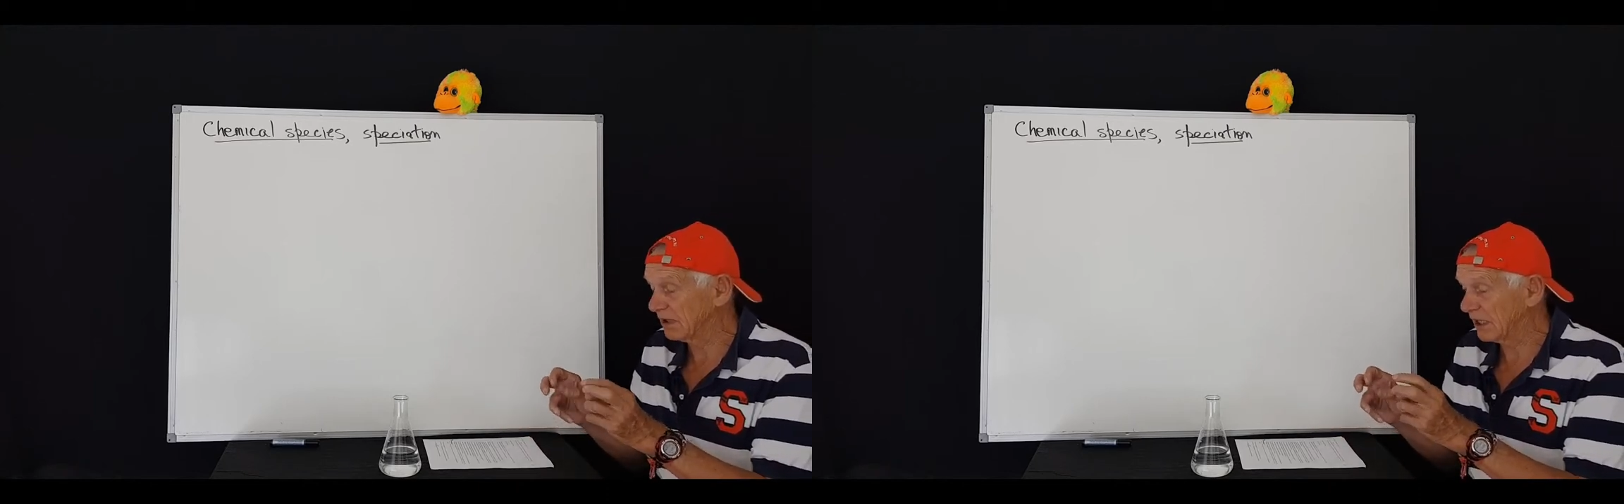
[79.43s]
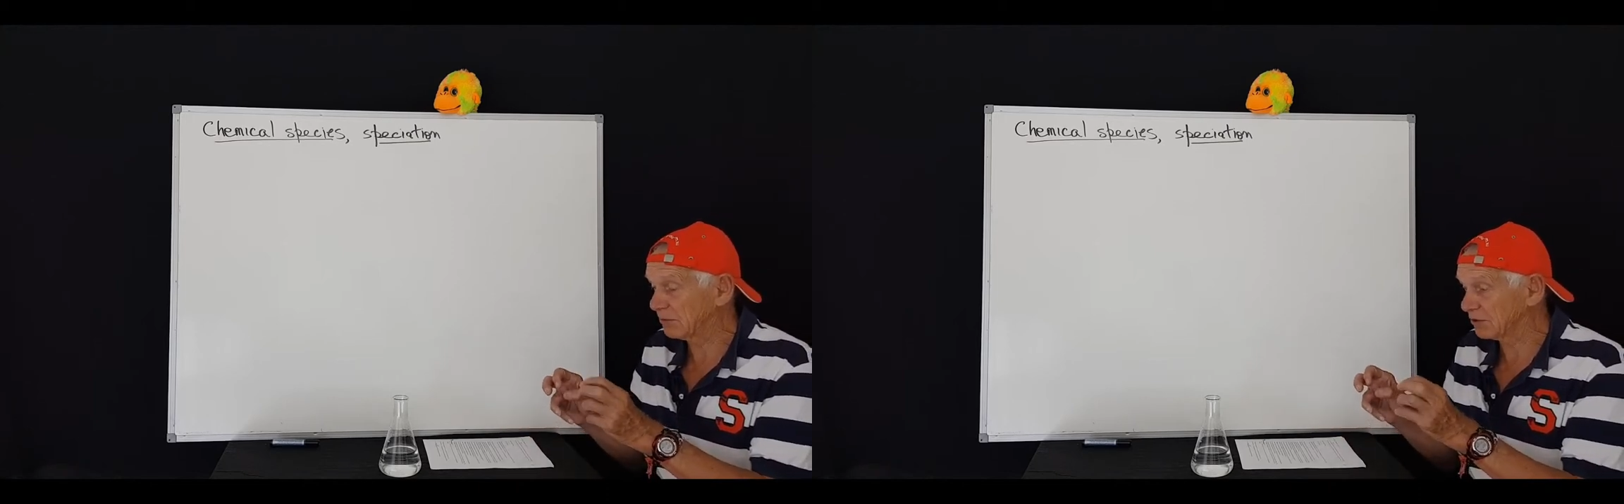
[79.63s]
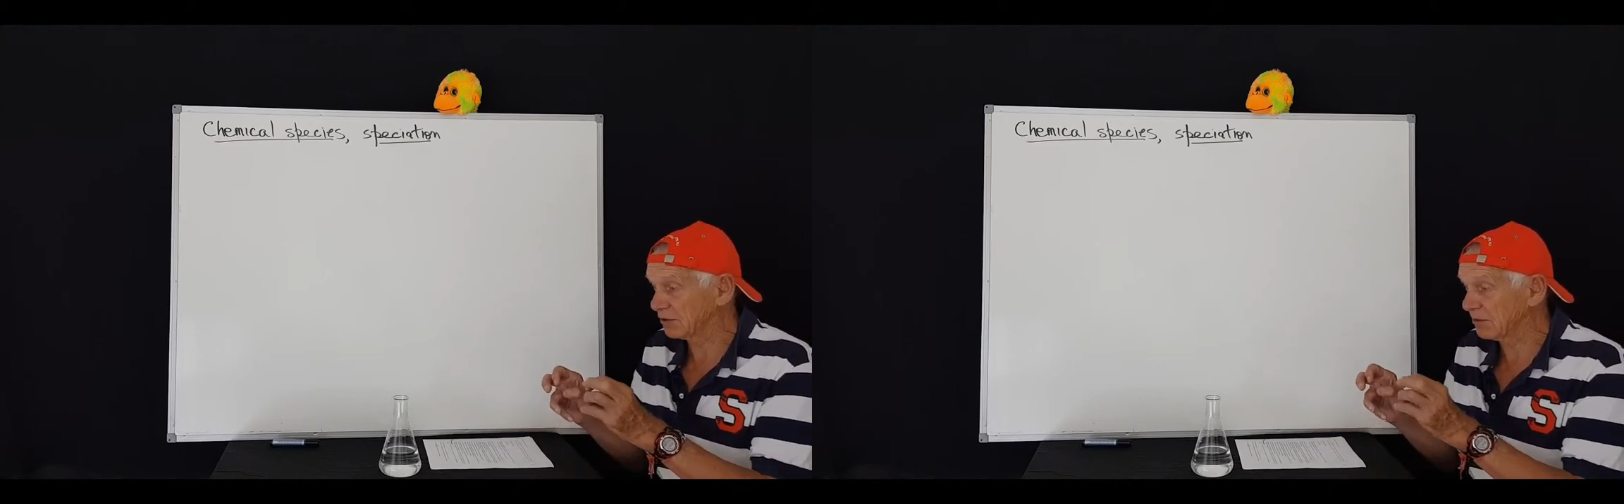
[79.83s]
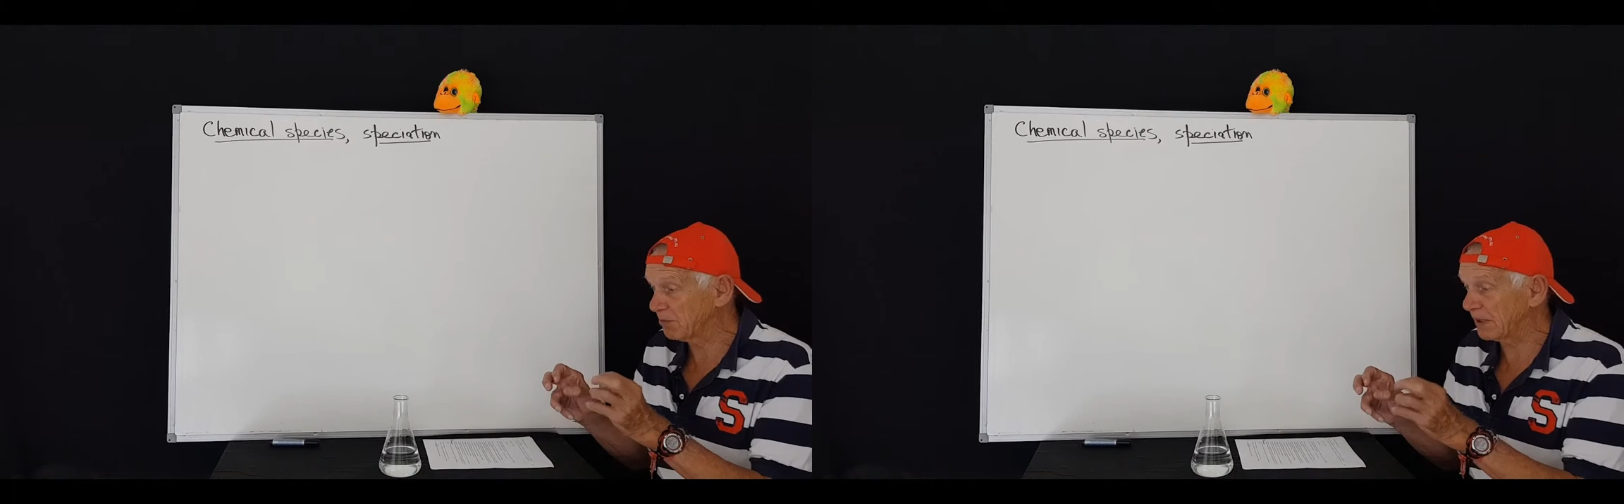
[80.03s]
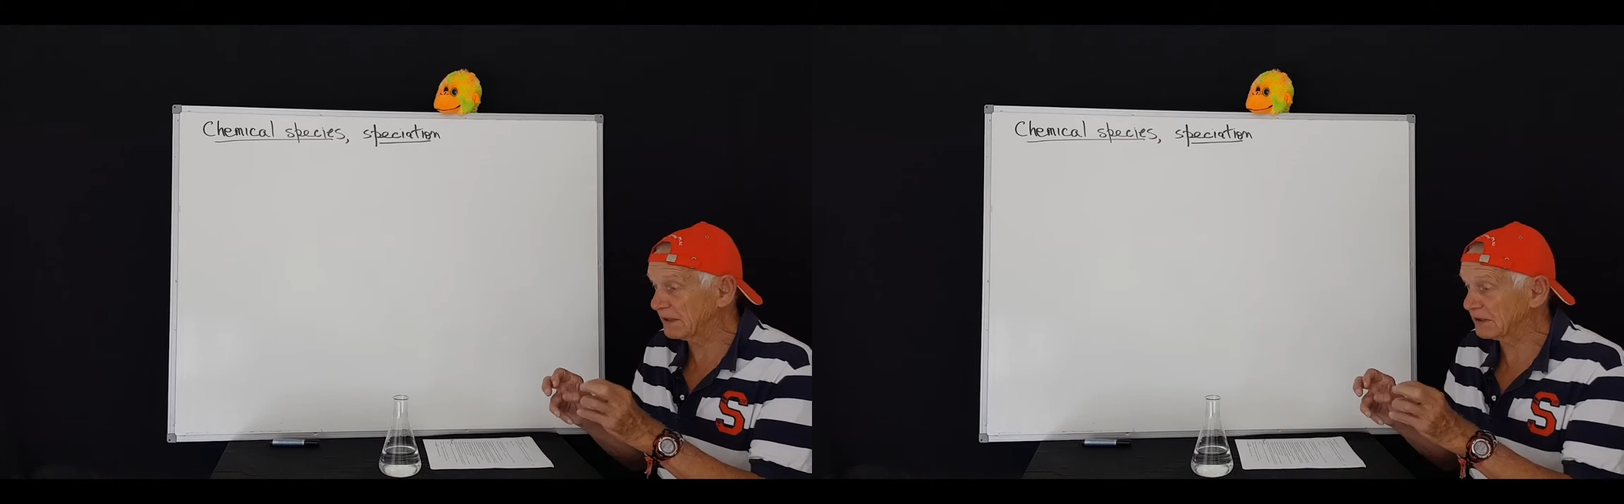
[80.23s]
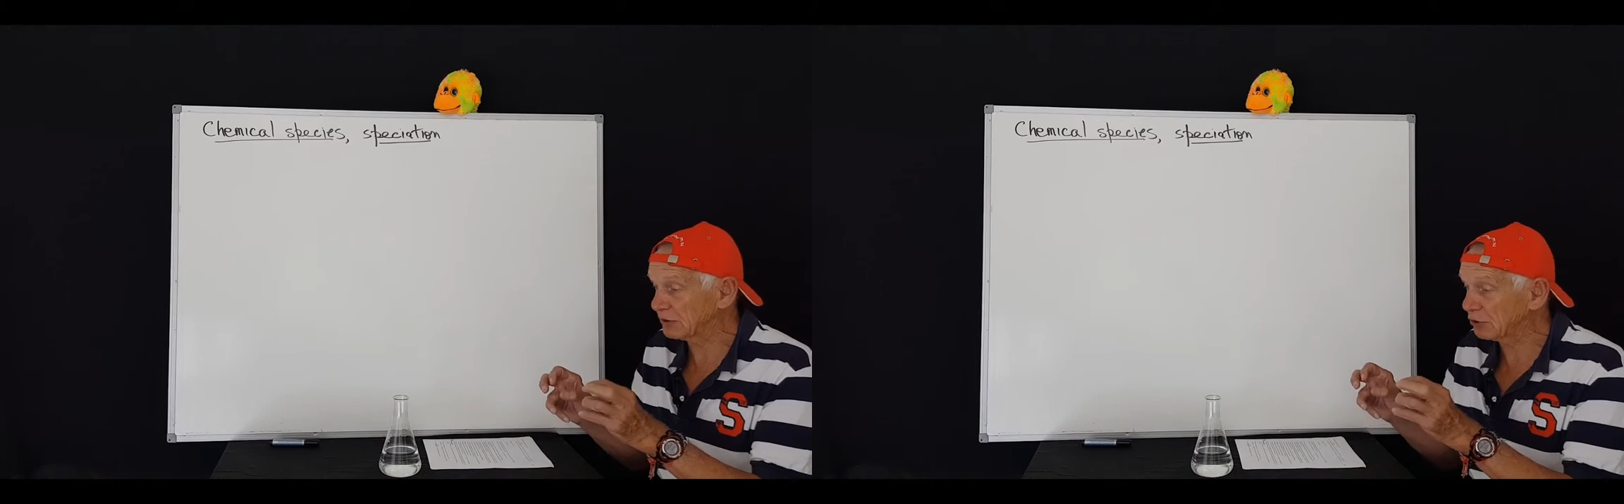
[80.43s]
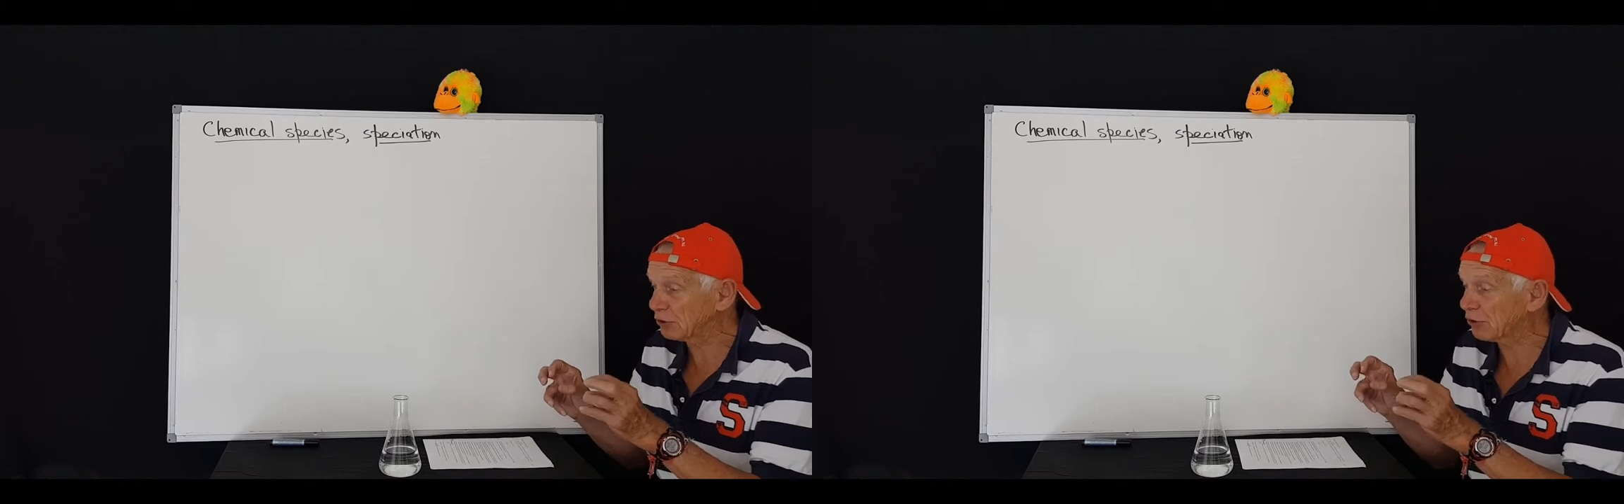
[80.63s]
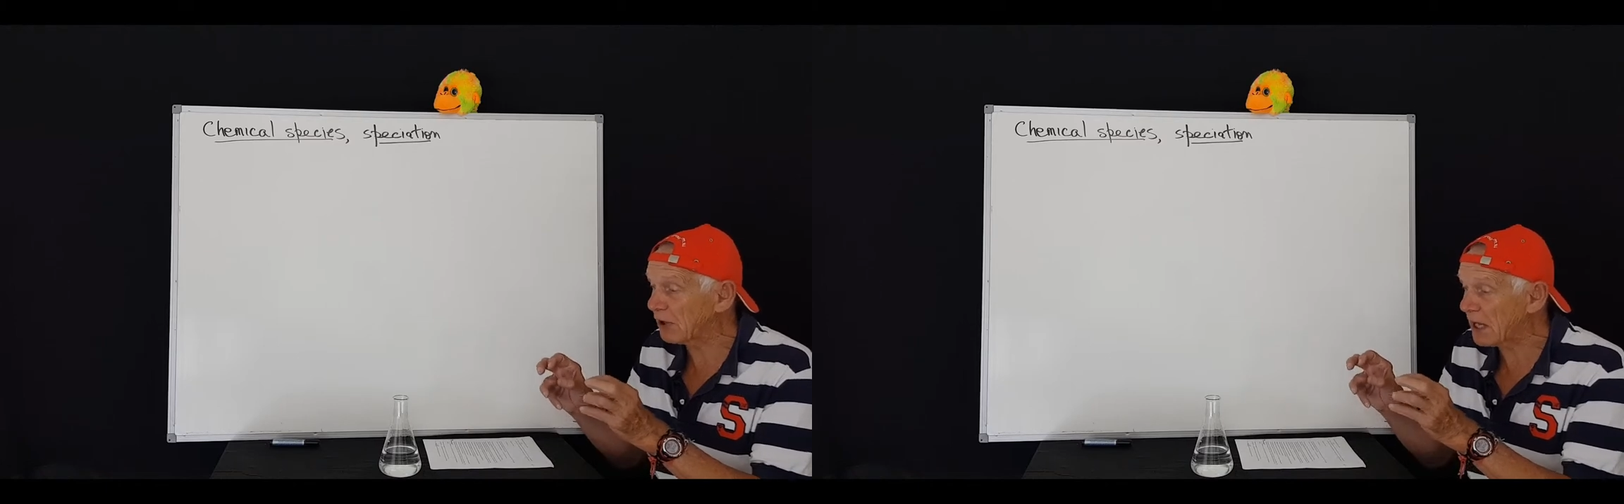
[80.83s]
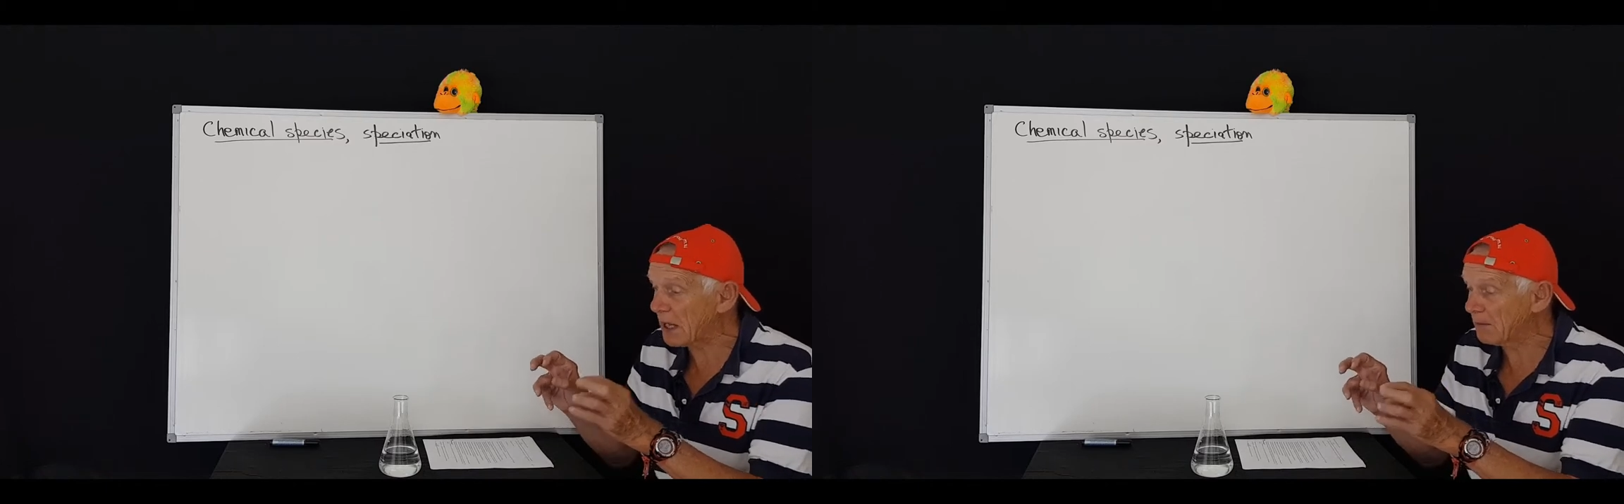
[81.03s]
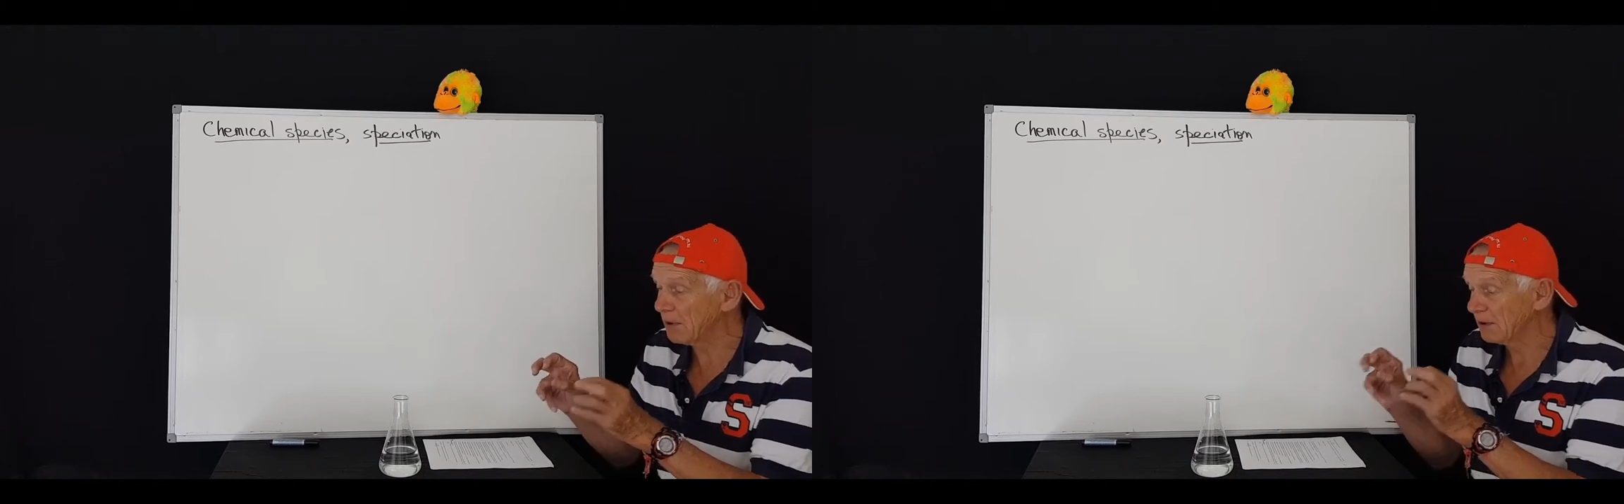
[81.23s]
able to compete and
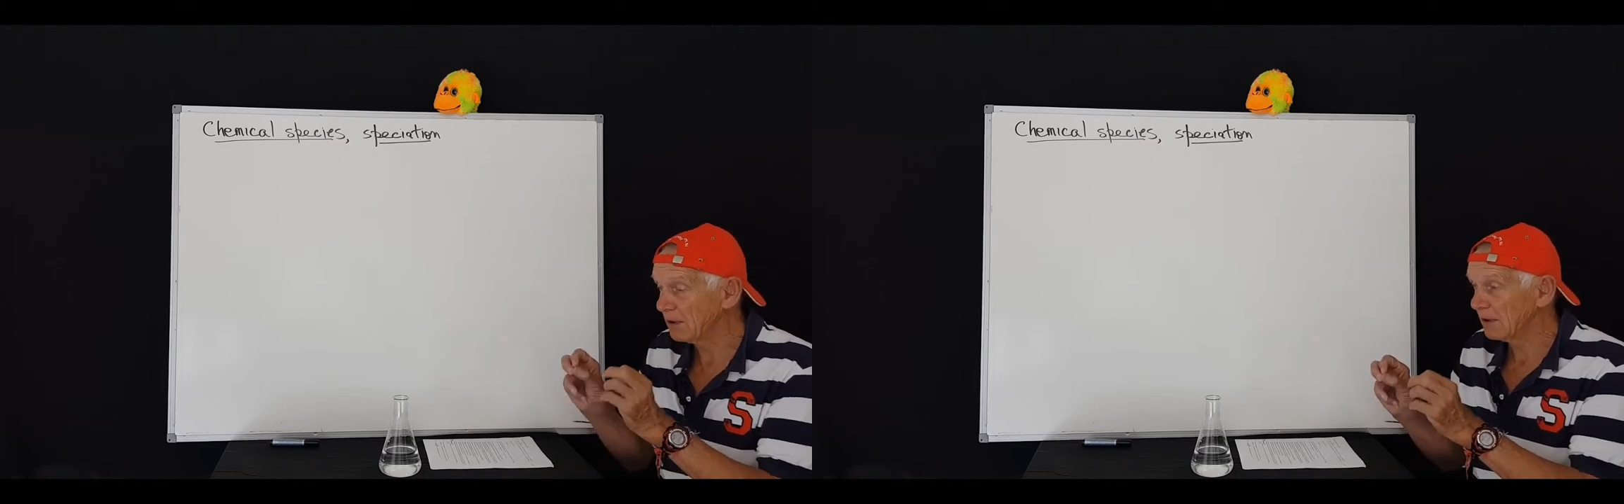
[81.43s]
grab